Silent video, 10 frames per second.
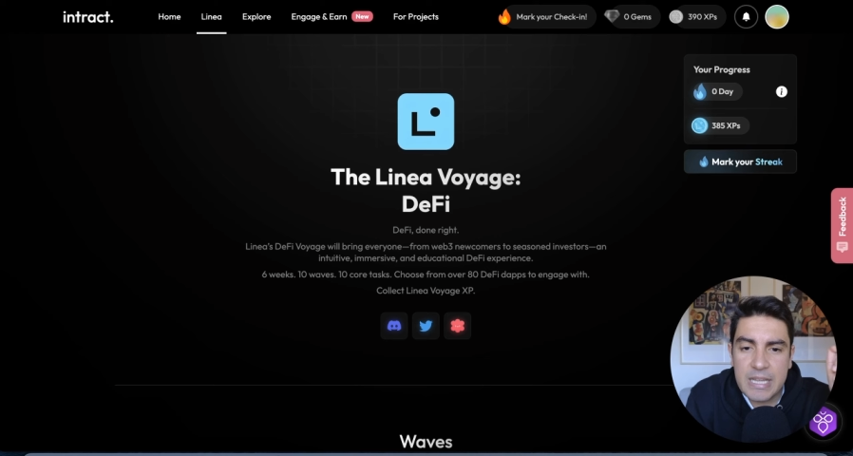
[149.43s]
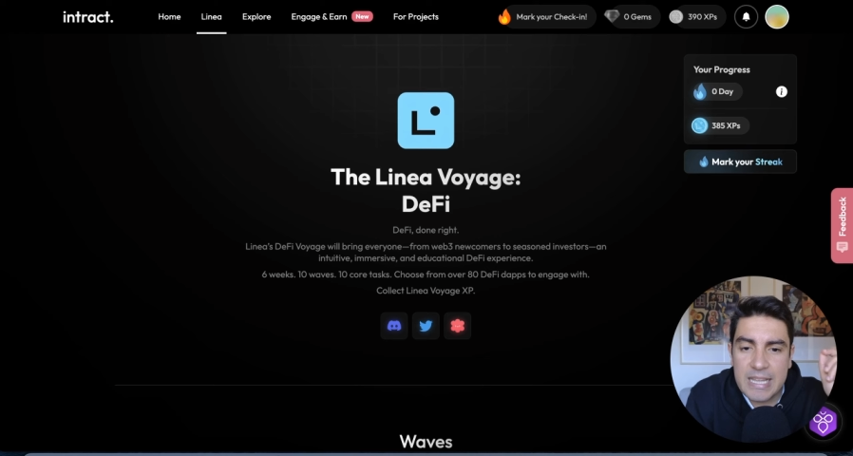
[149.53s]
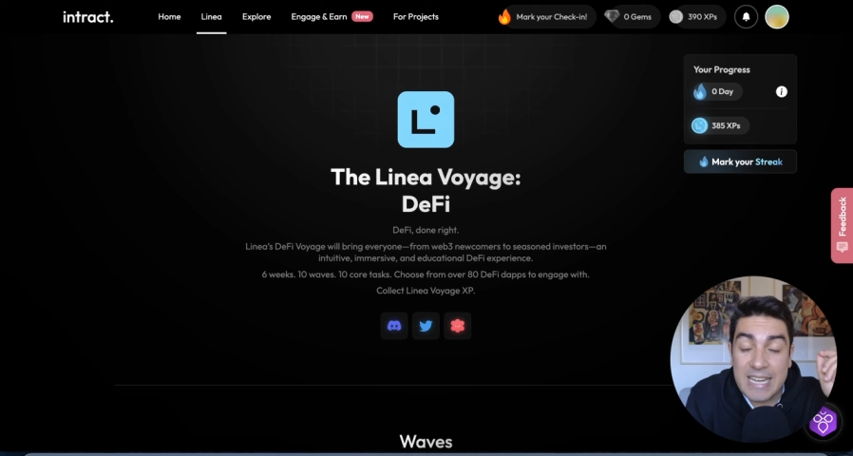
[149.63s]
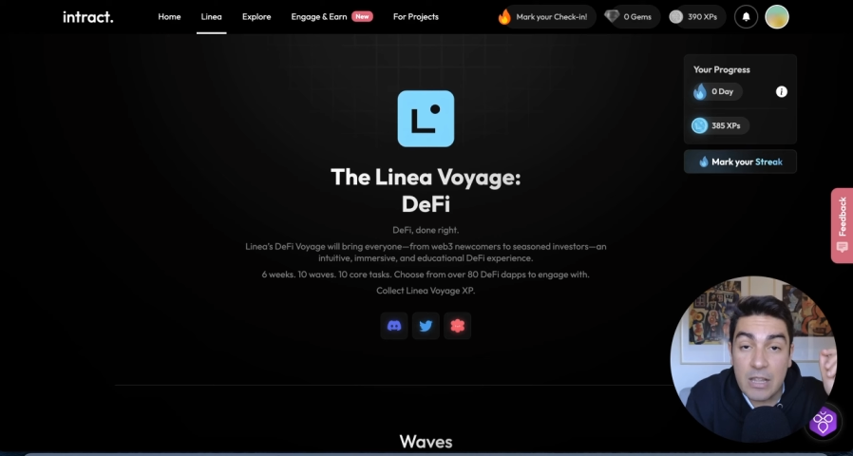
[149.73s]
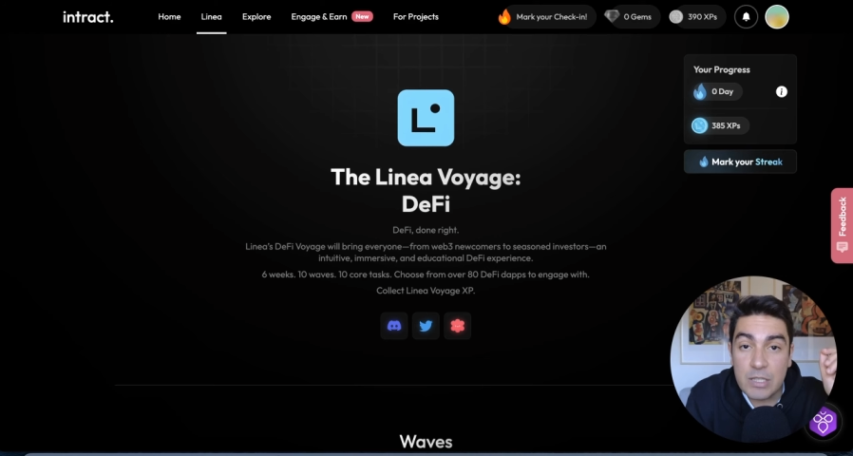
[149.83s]

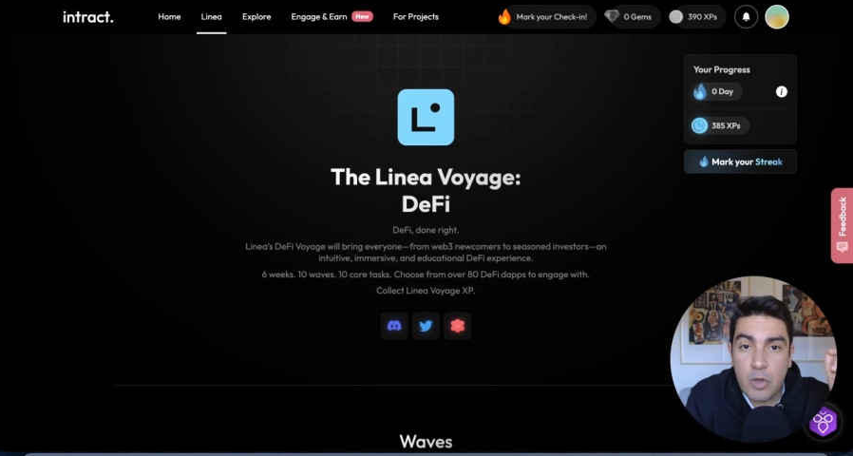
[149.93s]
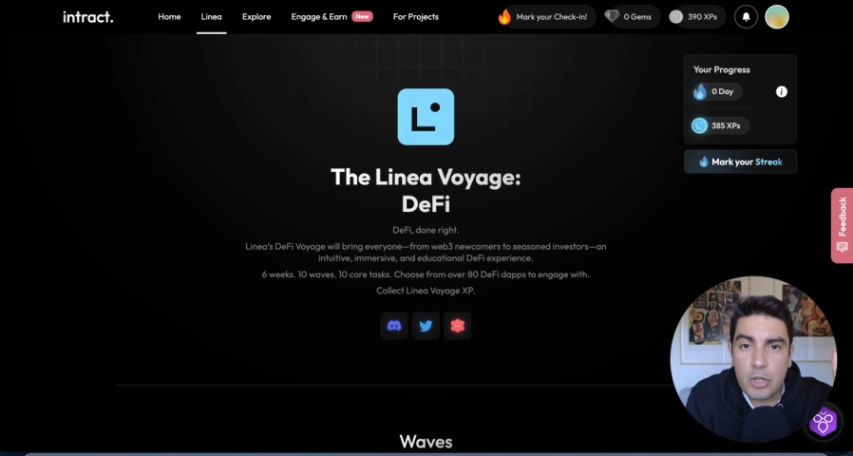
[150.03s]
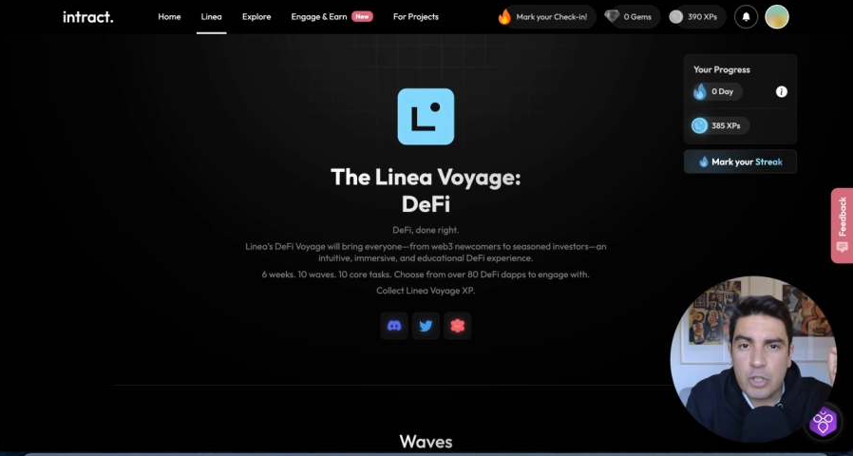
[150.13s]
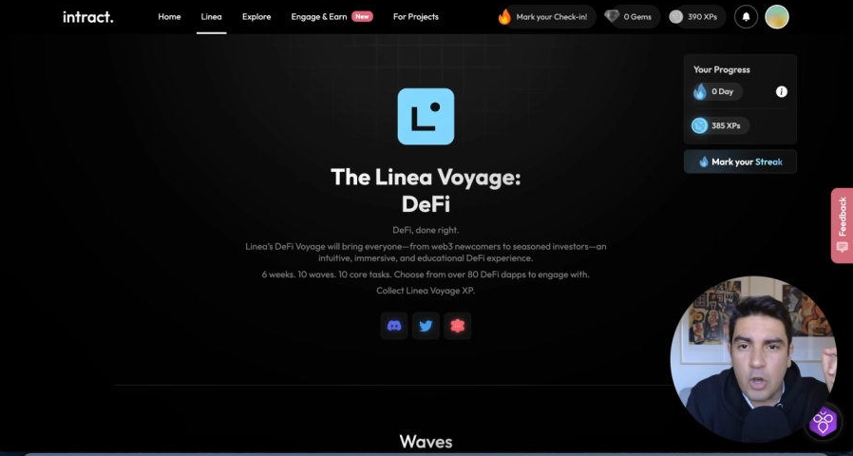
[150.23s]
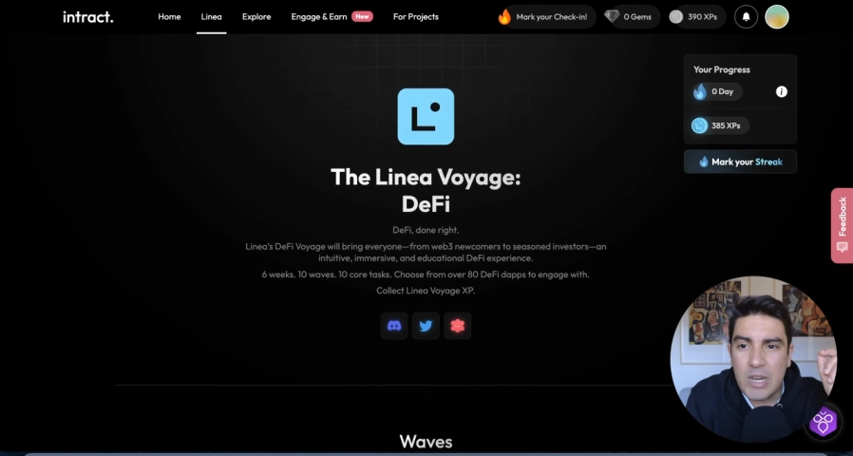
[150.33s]
Now let's
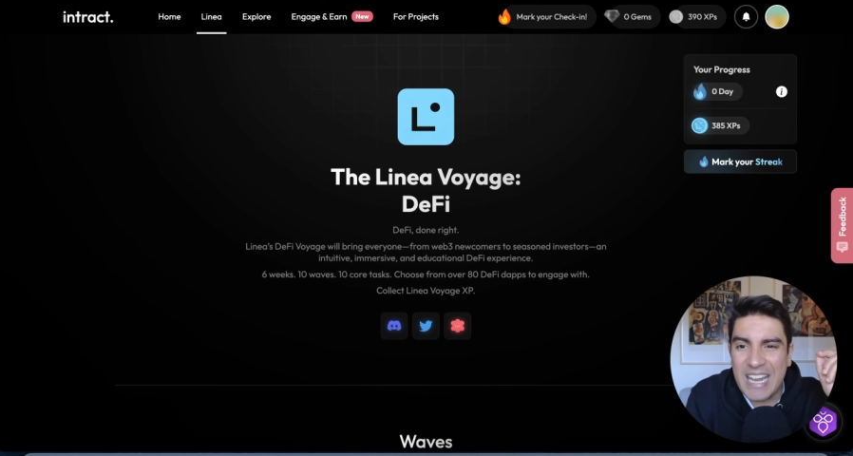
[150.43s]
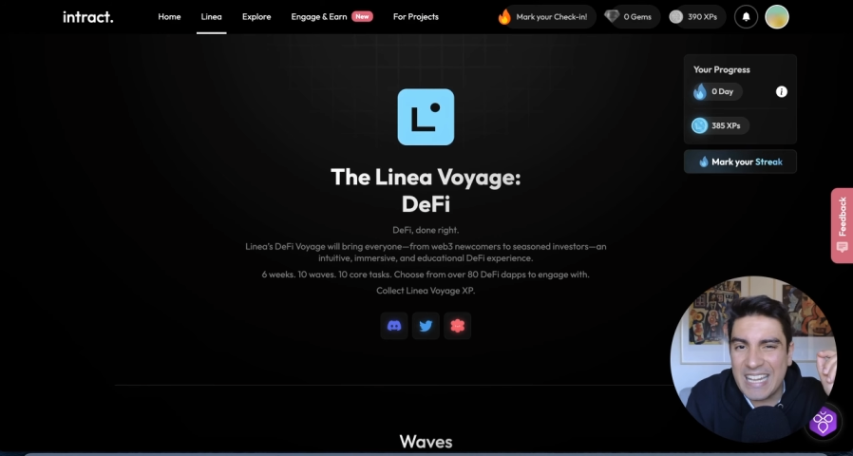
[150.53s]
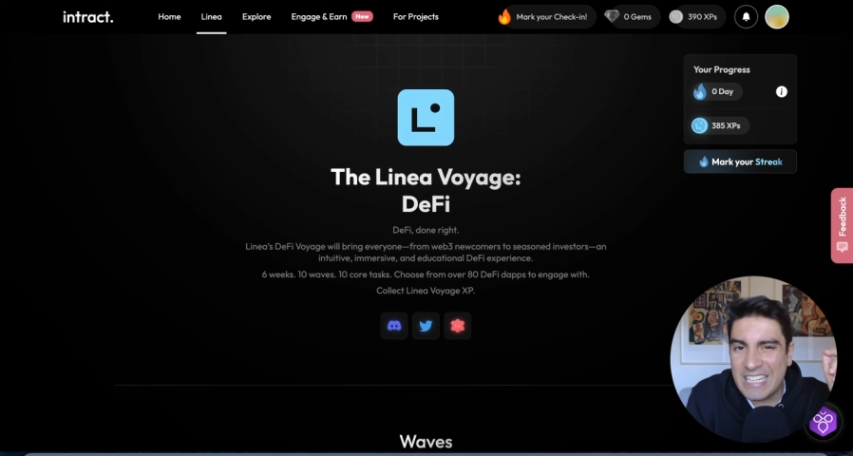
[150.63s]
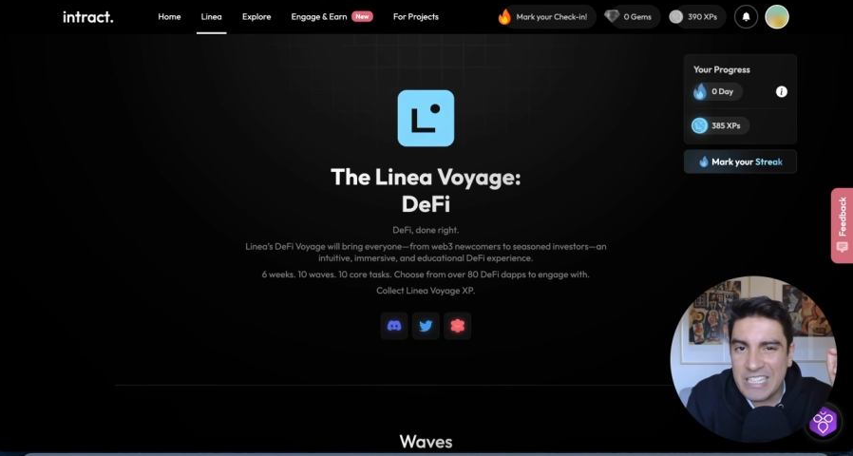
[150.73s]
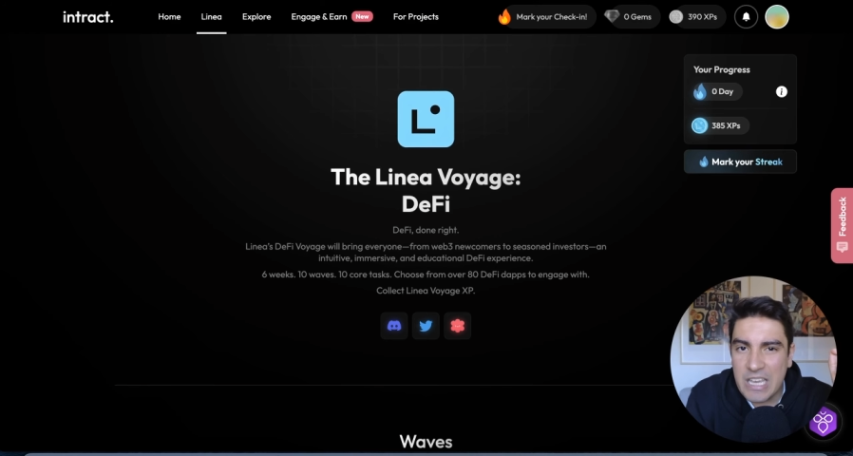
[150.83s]
focus on
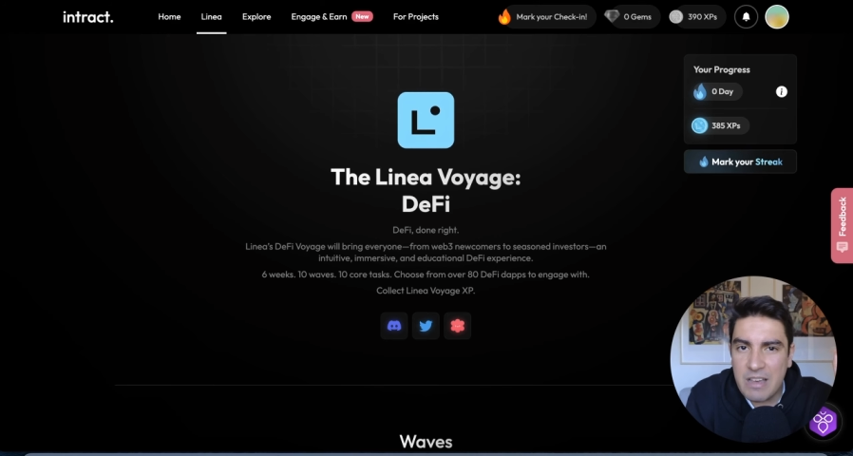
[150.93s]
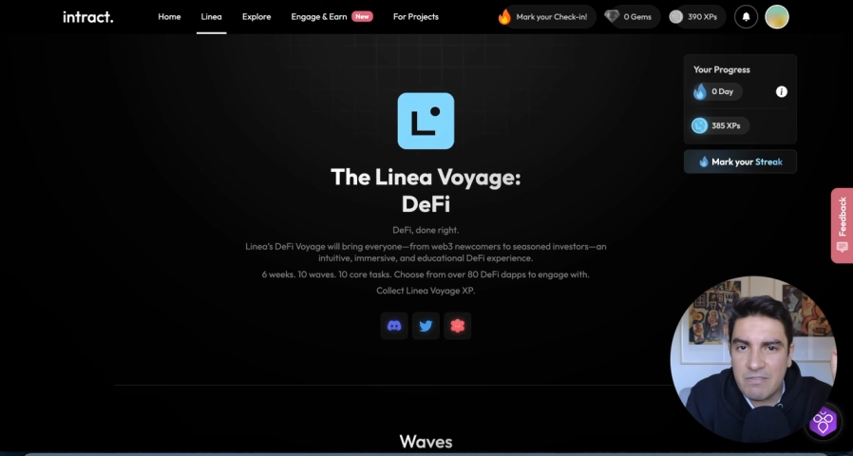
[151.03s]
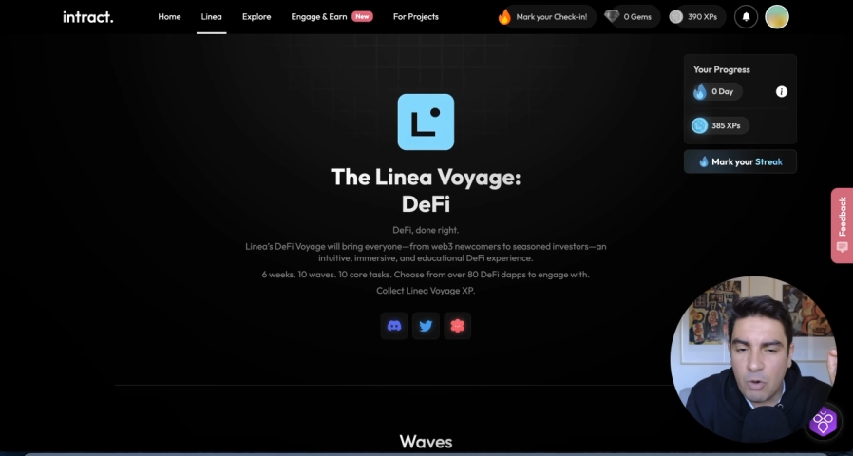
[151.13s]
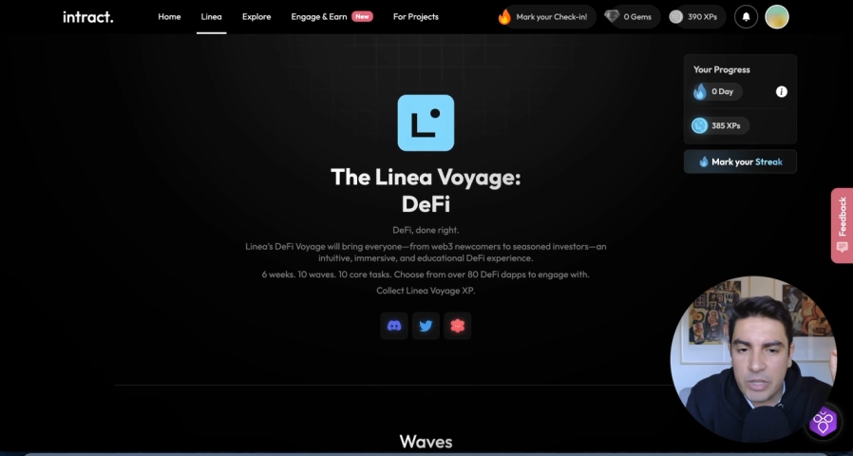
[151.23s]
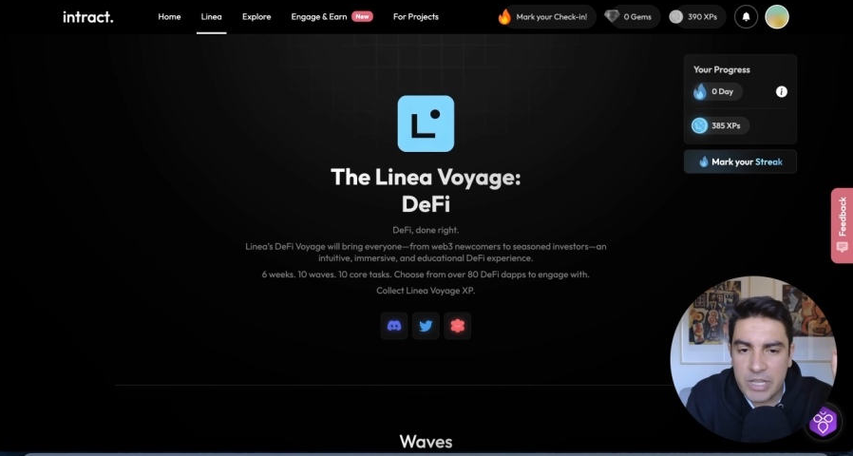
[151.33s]
Linea
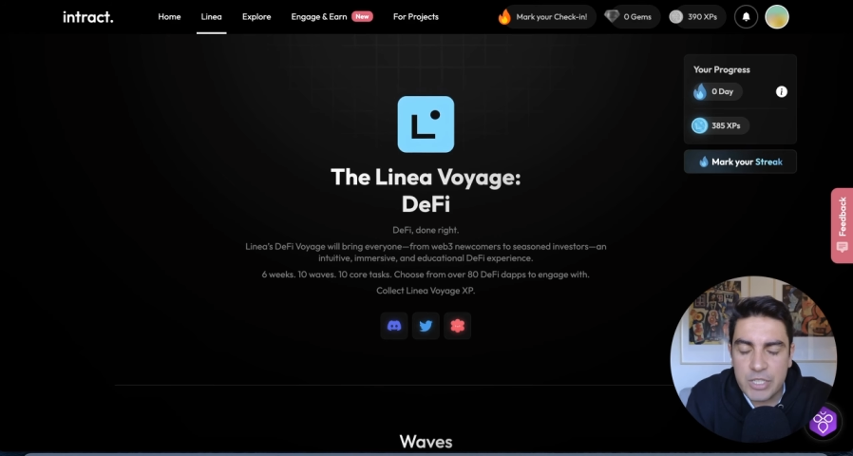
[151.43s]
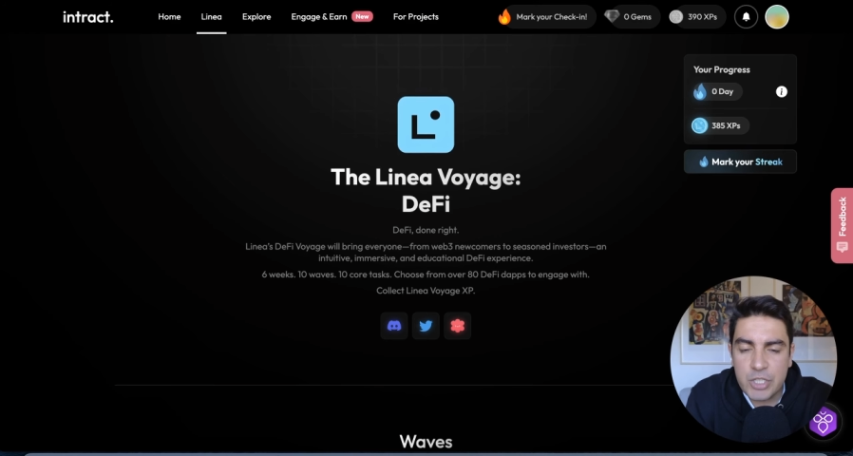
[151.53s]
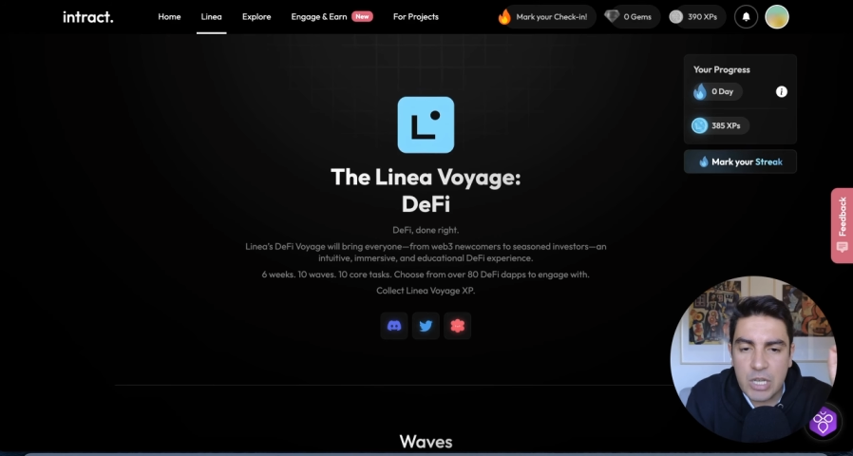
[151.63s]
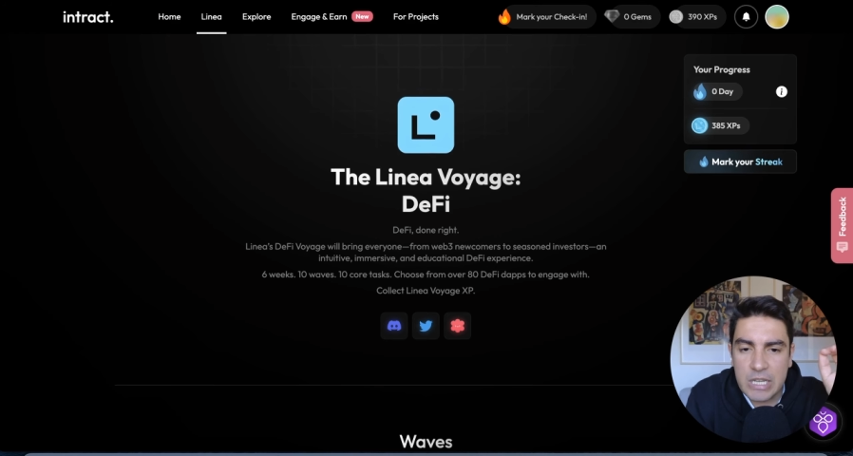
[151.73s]
Voyage.